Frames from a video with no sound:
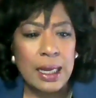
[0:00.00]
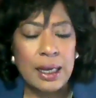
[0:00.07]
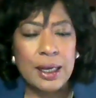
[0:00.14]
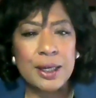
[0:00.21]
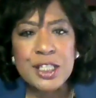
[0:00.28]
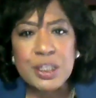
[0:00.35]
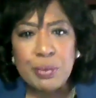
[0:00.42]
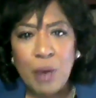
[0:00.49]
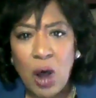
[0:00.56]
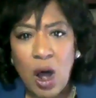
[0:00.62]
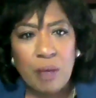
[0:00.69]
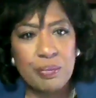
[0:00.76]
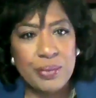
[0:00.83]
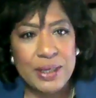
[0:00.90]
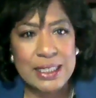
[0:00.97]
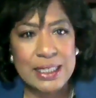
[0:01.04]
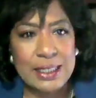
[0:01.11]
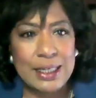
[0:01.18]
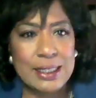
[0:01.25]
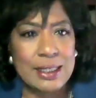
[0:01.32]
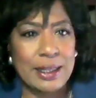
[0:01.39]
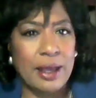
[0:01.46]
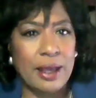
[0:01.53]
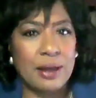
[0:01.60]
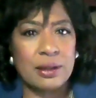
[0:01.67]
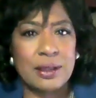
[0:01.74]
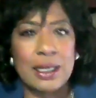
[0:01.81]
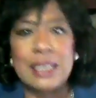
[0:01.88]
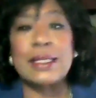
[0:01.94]
a small business that
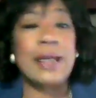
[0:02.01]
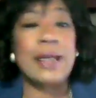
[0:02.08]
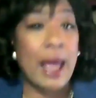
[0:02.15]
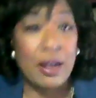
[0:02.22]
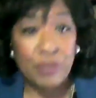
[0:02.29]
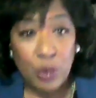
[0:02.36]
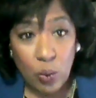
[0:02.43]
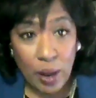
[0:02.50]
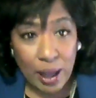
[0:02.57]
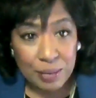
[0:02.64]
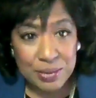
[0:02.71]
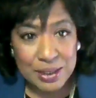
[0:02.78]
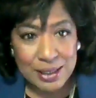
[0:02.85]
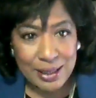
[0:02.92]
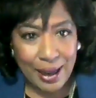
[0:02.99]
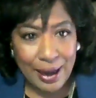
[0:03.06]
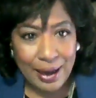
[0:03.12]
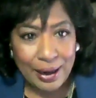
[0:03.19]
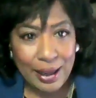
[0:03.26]
doesn't have a website,